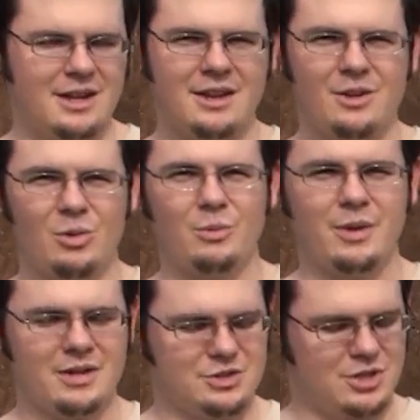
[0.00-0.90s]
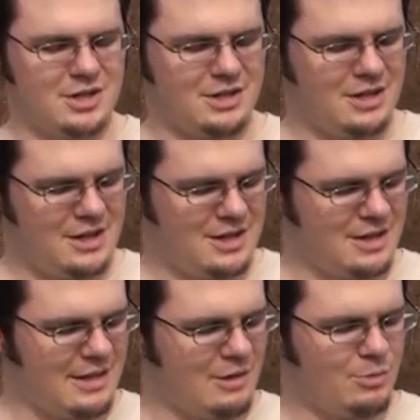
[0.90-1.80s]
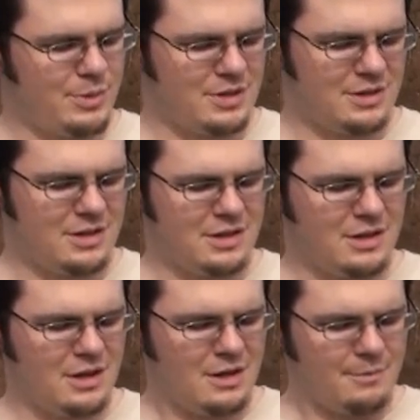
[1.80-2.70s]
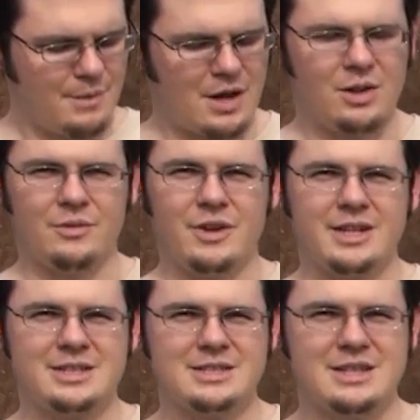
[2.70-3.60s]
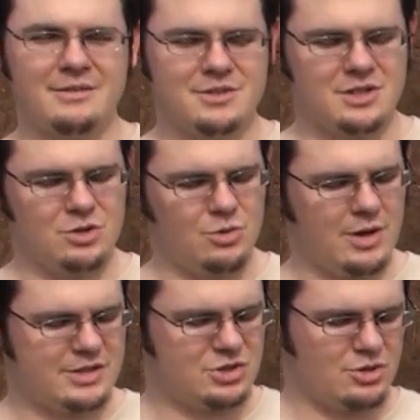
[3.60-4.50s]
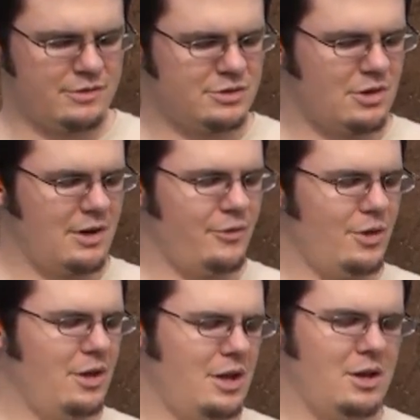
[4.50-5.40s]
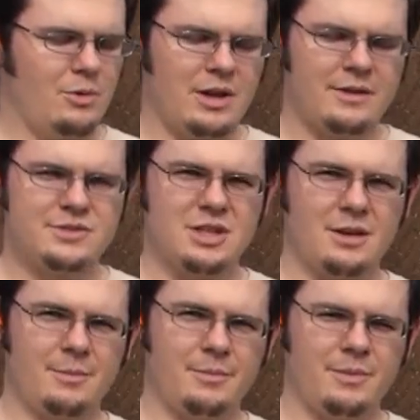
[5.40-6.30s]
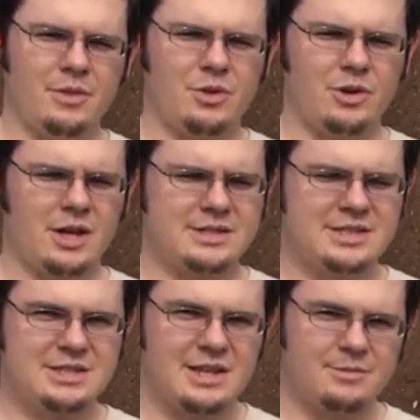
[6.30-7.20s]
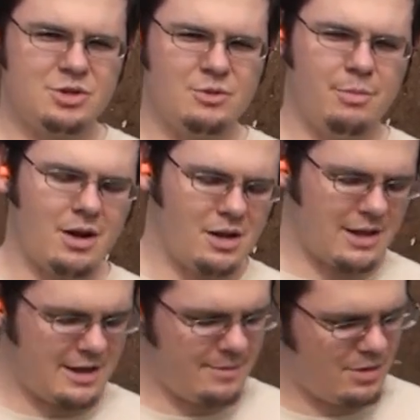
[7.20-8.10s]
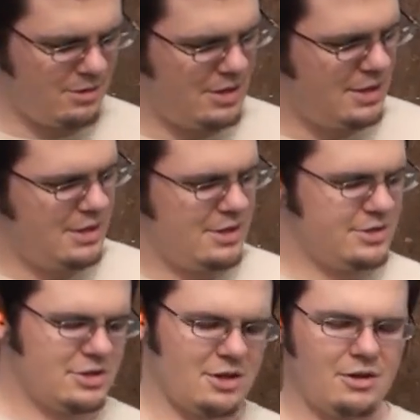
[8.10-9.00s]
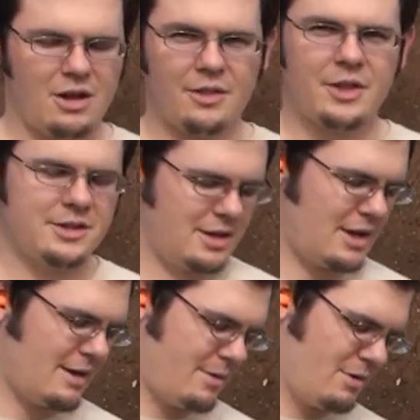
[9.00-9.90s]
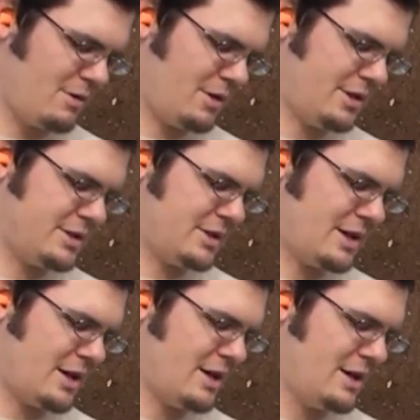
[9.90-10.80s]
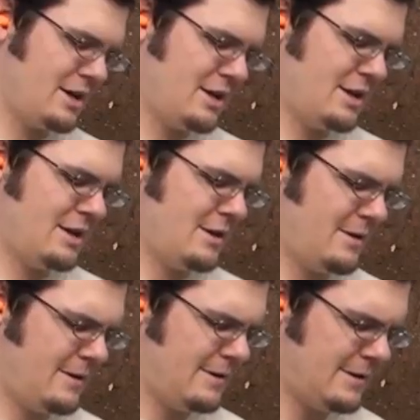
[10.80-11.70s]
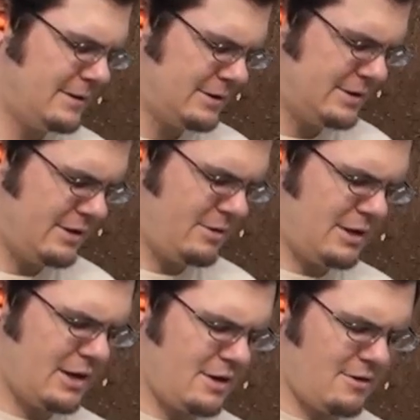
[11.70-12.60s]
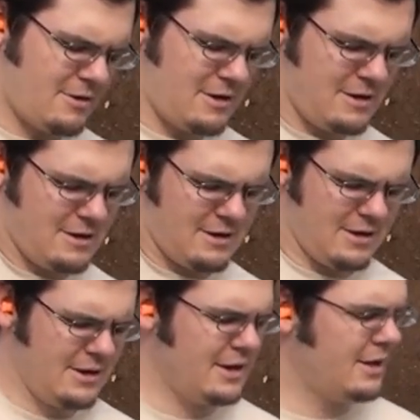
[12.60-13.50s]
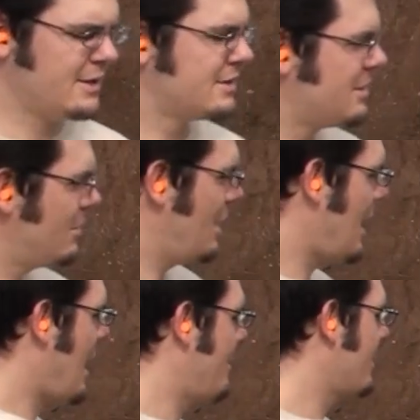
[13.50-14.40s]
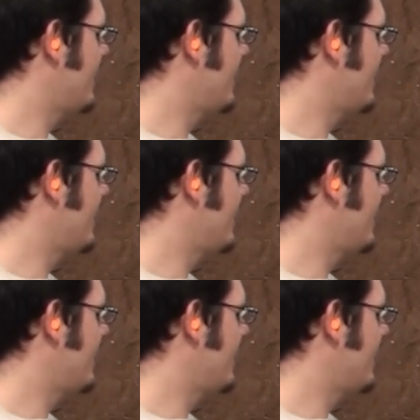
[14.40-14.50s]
I know will penetrate, and that would be the model of 1917 US service rifle. We have some 30-06 M2 ball ammo, so authentic ammo. Let's see what'll go. See what'll happen.